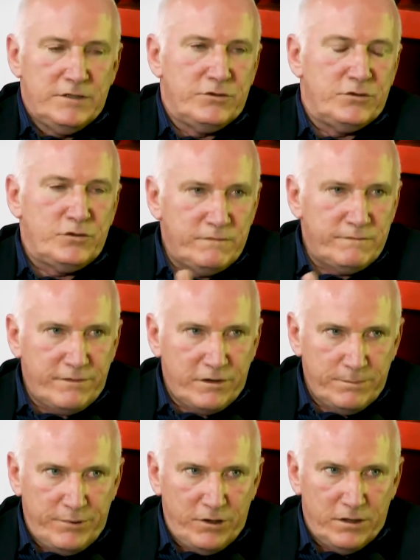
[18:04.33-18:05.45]
They're too far
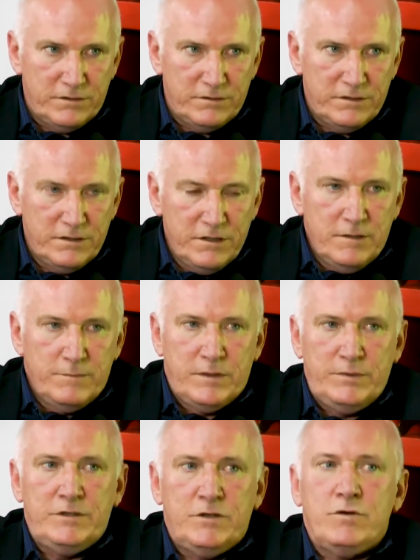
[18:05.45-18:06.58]
apart. But
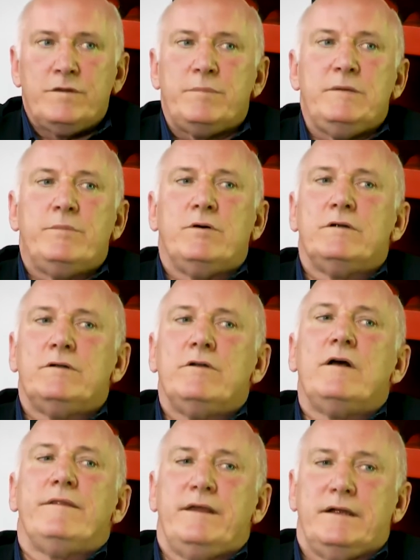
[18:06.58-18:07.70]
we know the people are
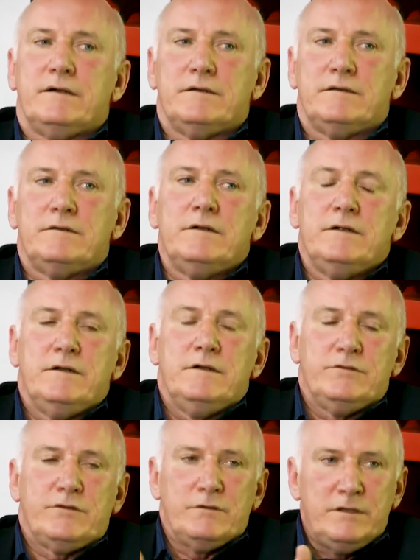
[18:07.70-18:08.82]
not there.
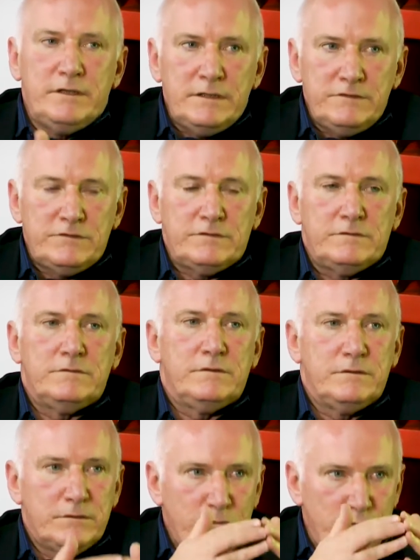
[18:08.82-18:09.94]
So let's
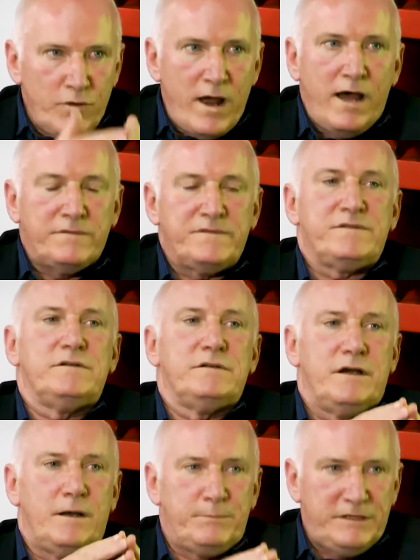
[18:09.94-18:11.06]
draft
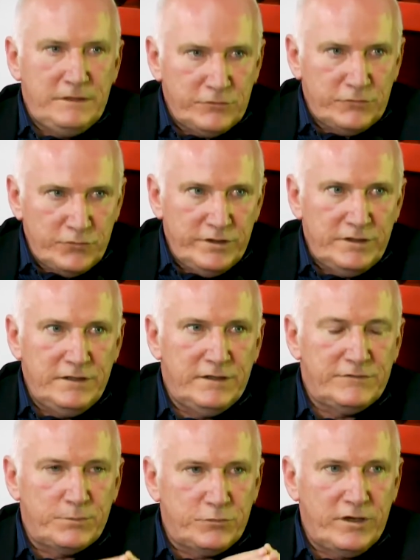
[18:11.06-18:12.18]
a peace treaty as
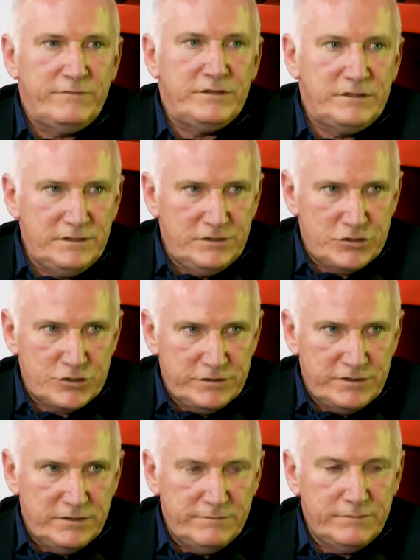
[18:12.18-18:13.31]
a private
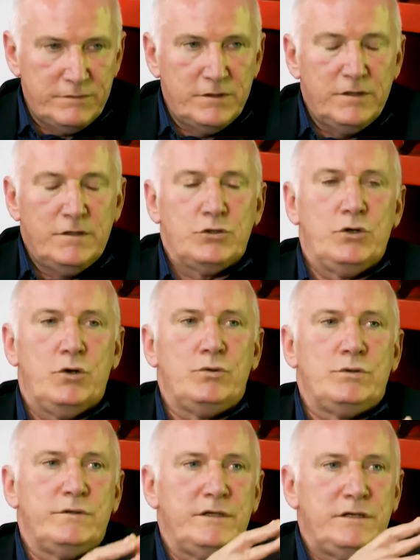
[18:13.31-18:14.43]
initiative, go
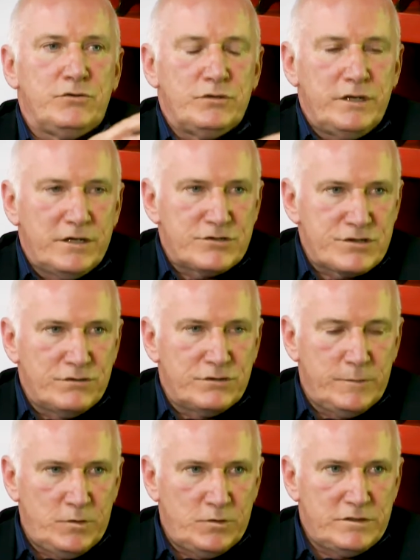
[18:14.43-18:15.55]
to the international
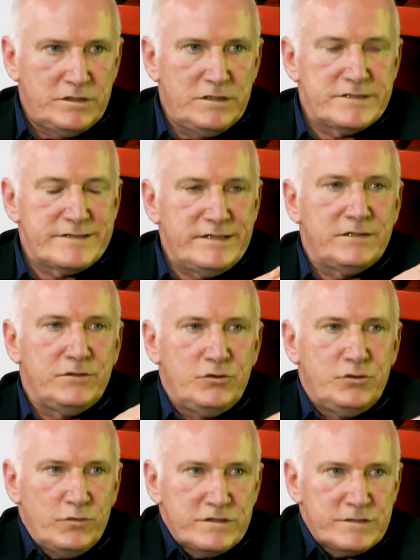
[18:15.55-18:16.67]
community, seek
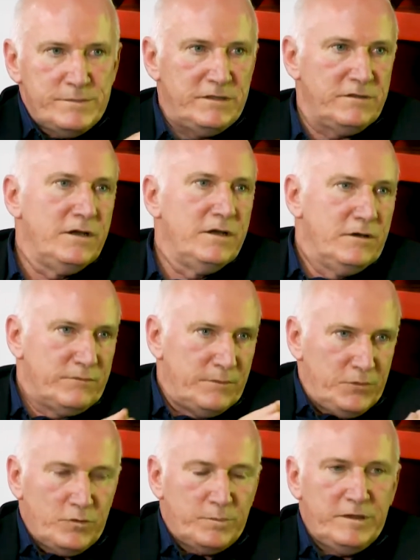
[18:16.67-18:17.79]
endorsement from
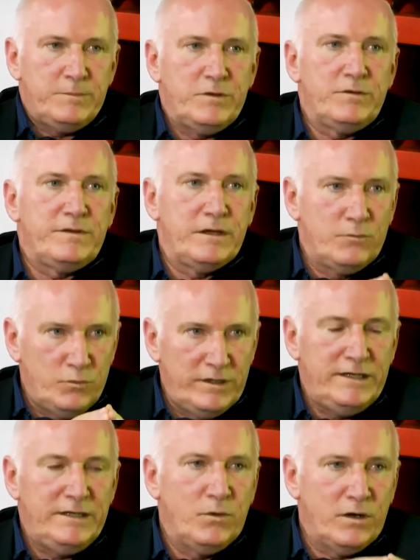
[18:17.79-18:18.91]
those people that
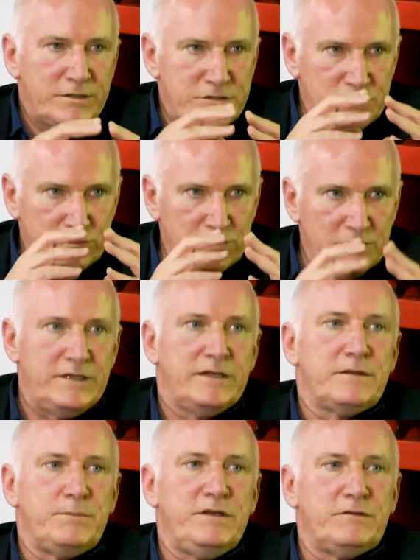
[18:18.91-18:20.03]
really want to get the
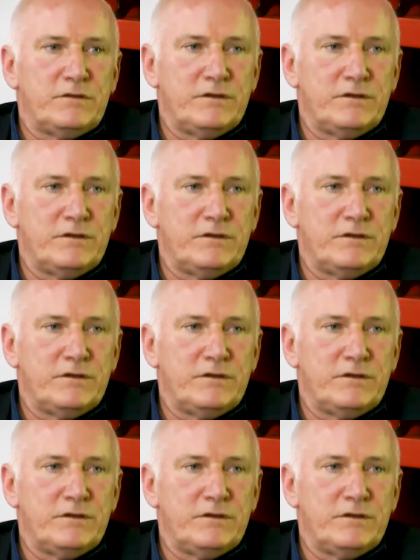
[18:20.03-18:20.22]
peace